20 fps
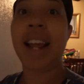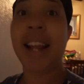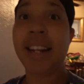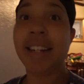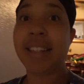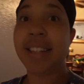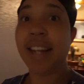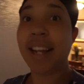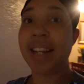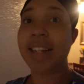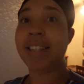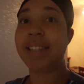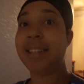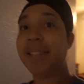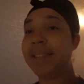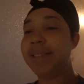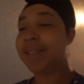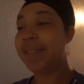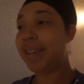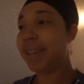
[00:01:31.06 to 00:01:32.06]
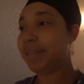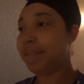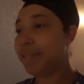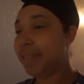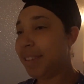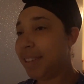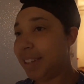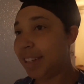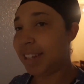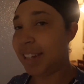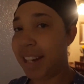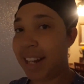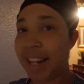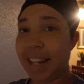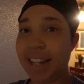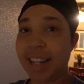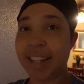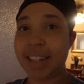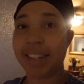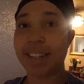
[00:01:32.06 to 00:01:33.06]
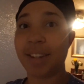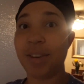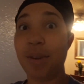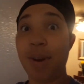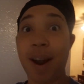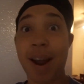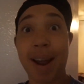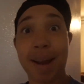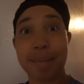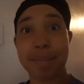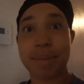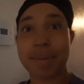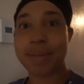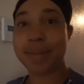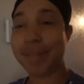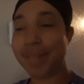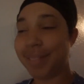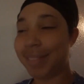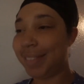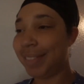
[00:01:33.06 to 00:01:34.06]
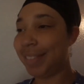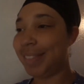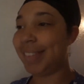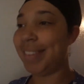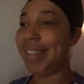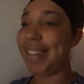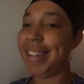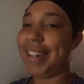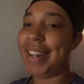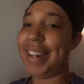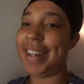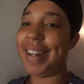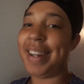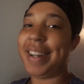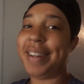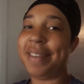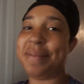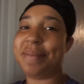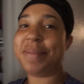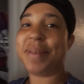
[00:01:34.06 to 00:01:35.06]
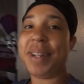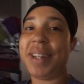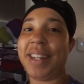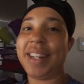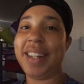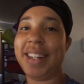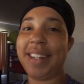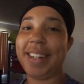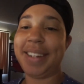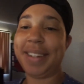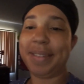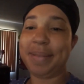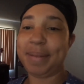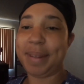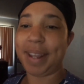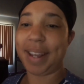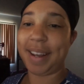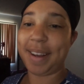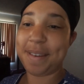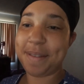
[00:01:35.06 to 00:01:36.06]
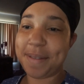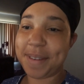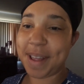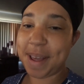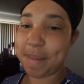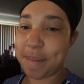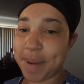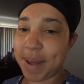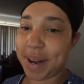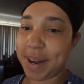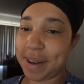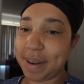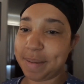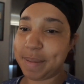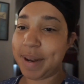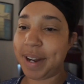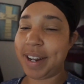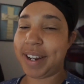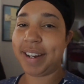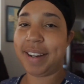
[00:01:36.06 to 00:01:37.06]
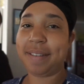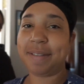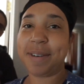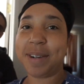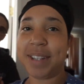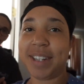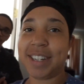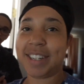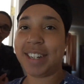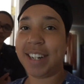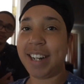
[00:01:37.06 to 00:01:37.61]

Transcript: and day two of feeling like crap but um, yeah, hopefully I'm better by 4th of